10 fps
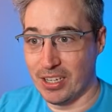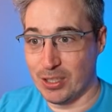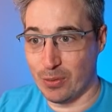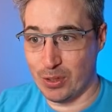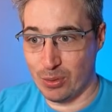
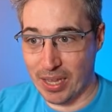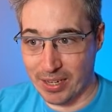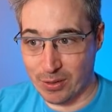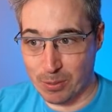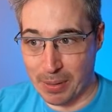So if we do that,
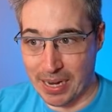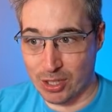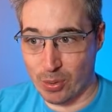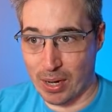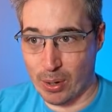it goes back
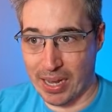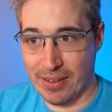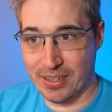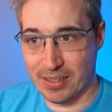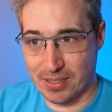to how I
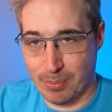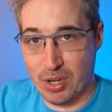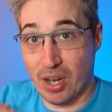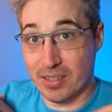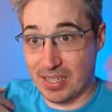have it, because I'm
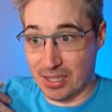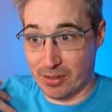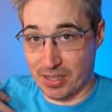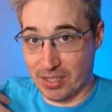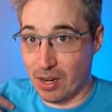not
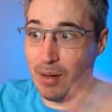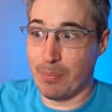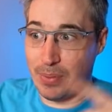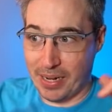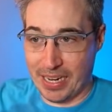declaring the
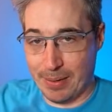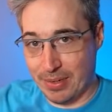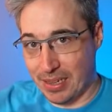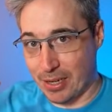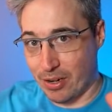top, but I am
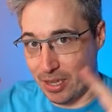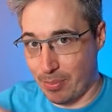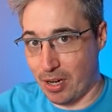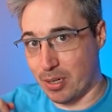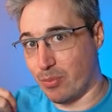declaring the
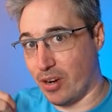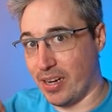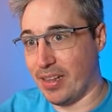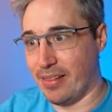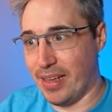bottom, right,
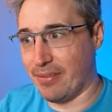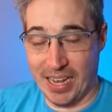and left.